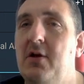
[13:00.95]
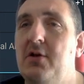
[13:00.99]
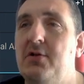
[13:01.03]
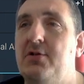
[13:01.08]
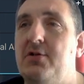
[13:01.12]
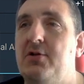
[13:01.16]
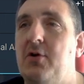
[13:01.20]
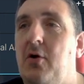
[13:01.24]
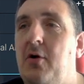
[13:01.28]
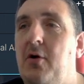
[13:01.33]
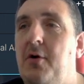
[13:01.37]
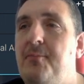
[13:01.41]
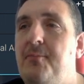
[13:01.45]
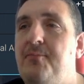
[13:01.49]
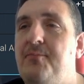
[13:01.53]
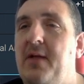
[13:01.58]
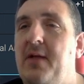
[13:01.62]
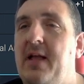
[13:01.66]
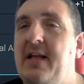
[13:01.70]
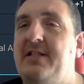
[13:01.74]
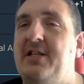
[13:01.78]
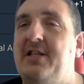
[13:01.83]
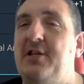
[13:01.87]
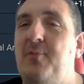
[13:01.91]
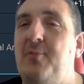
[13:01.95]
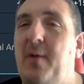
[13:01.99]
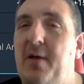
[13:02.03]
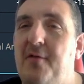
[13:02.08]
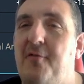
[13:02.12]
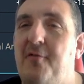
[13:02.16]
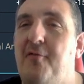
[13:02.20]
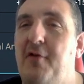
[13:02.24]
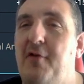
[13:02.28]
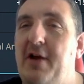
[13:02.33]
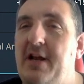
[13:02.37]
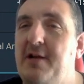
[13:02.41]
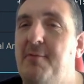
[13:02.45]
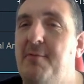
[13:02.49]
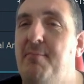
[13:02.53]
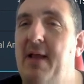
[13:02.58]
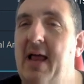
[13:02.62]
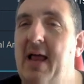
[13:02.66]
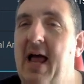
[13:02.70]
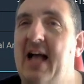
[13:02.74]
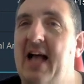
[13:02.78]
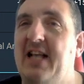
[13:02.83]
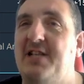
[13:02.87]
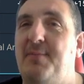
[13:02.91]
So this is where the
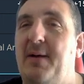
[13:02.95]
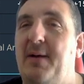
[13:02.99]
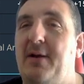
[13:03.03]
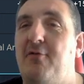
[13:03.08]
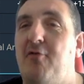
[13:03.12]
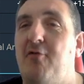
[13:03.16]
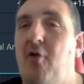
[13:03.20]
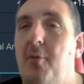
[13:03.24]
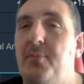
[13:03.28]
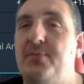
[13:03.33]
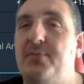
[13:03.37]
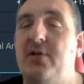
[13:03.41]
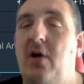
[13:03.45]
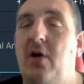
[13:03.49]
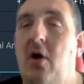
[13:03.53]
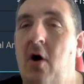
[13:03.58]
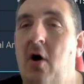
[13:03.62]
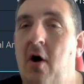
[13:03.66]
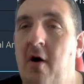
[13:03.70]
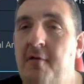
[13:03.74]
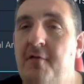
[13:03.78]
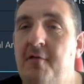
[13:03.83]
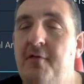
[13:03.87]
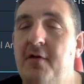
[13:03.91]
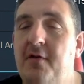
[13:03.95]
free-to-play aspect drops off.